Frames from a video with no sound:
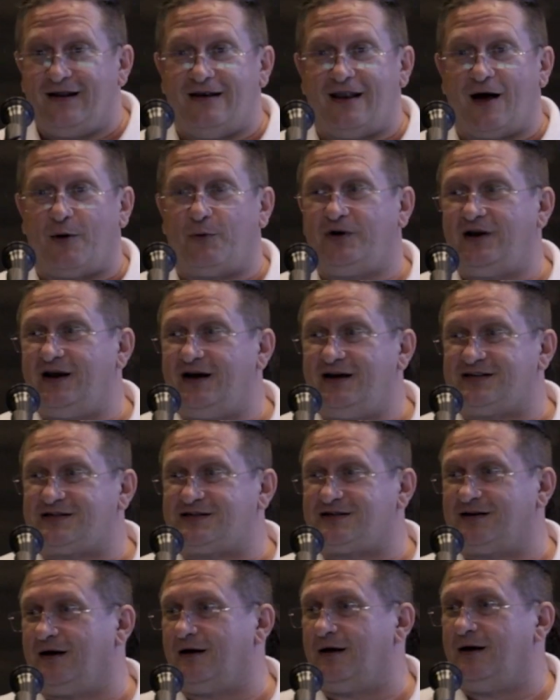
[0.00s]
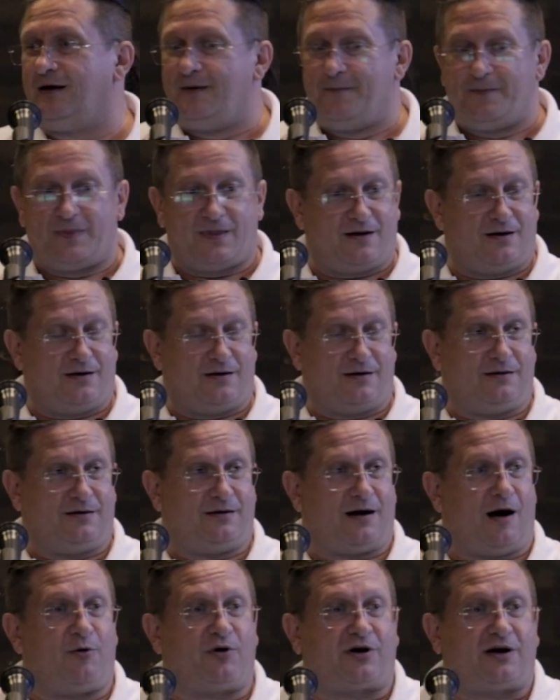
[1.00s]
nowadays
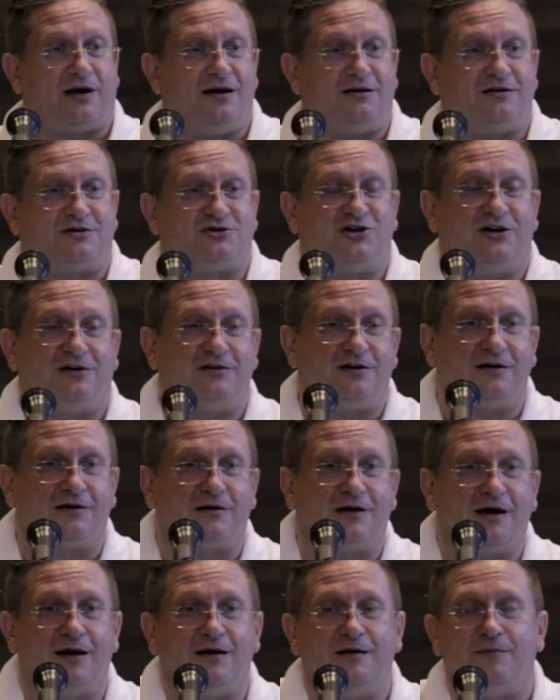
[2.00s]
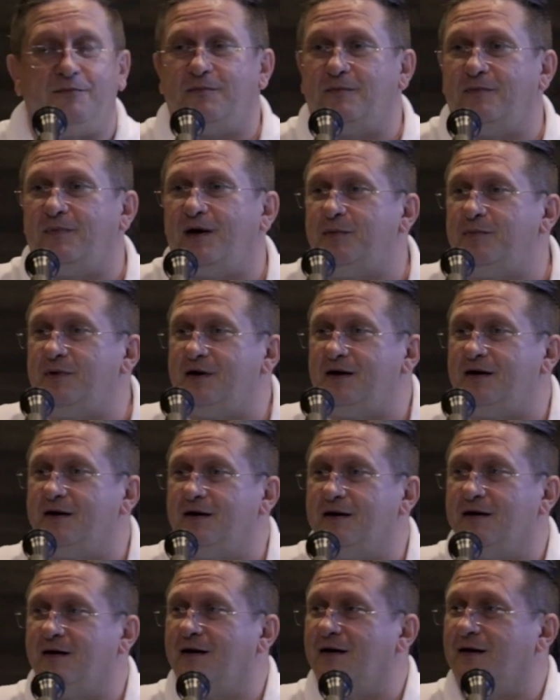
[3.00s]
our children can maybe
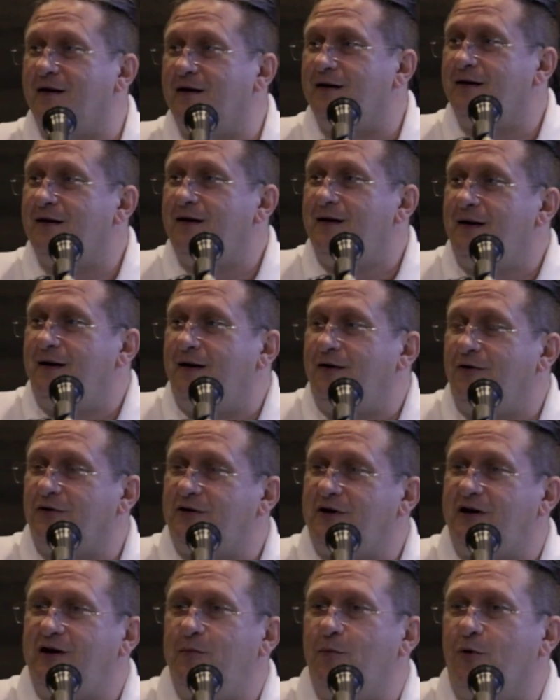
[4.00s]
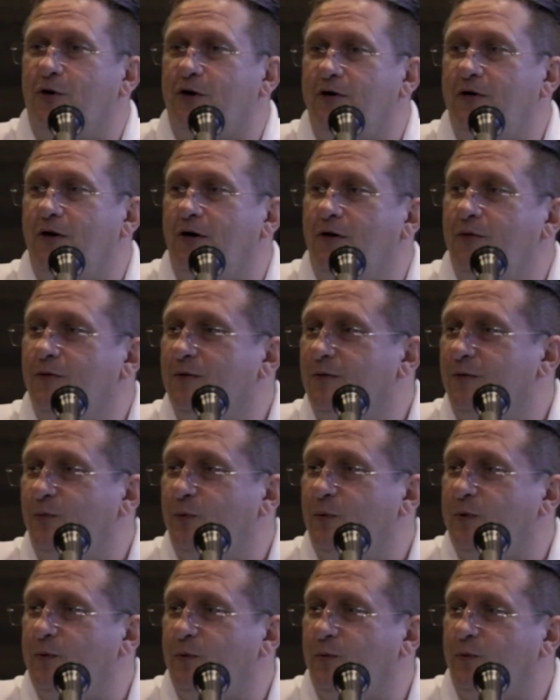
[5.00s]
not anymore know
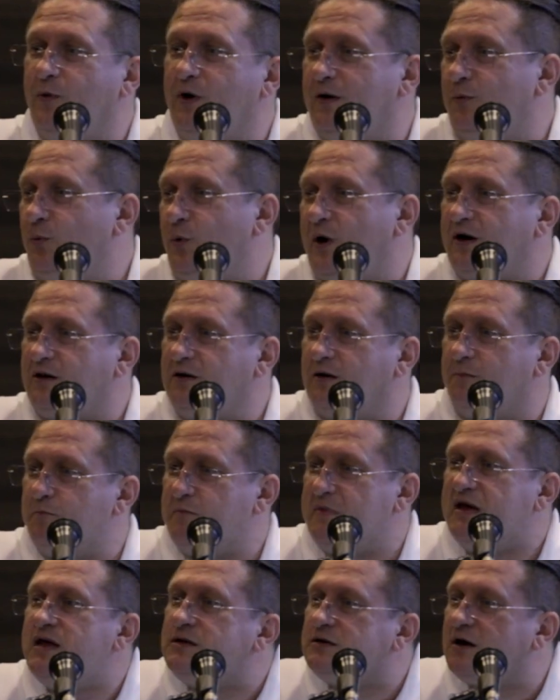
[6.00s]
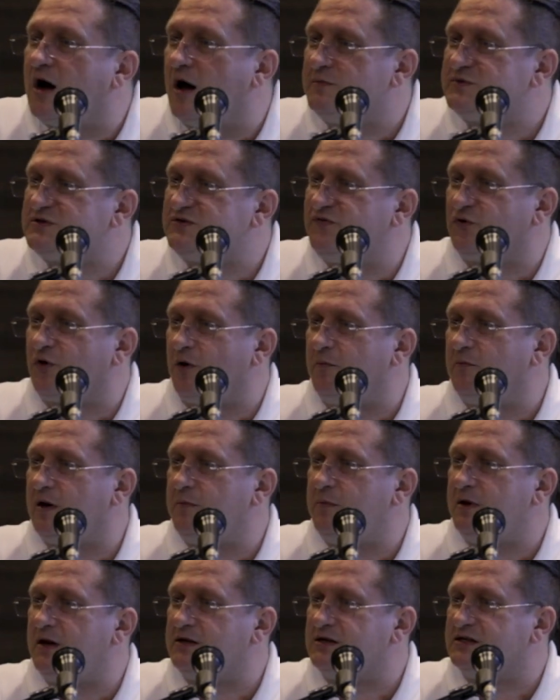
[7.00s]
where the meat comes from.
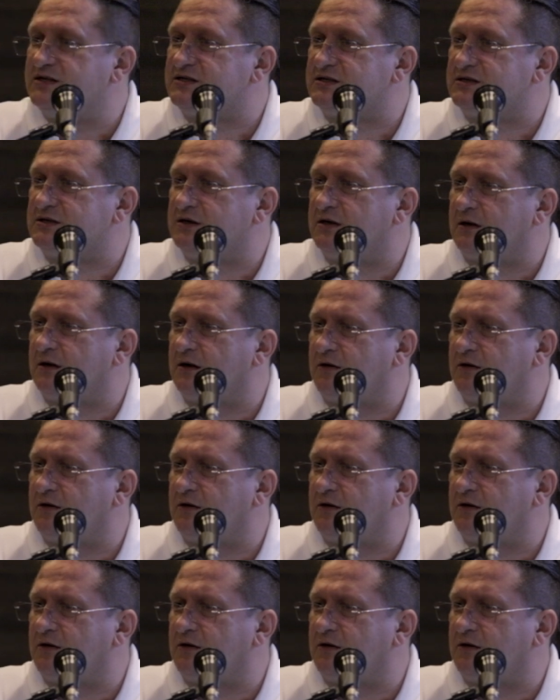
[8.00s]
Maybe it is